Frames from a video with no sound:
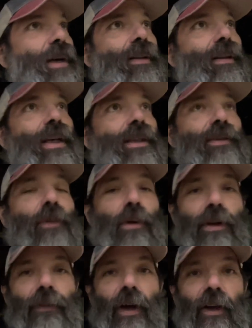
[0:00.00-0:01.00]
the last
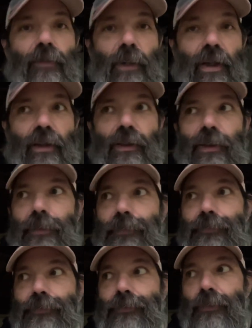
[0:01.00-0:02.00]
45 minutes.
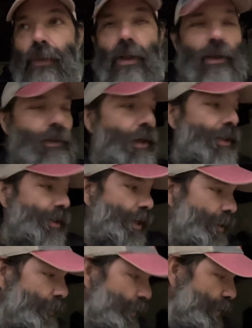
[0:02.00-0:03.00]
So I set
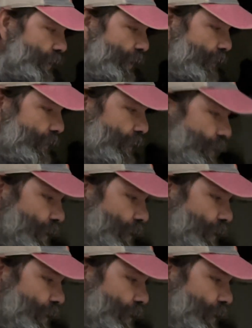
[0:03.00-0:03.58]
up in the shelter,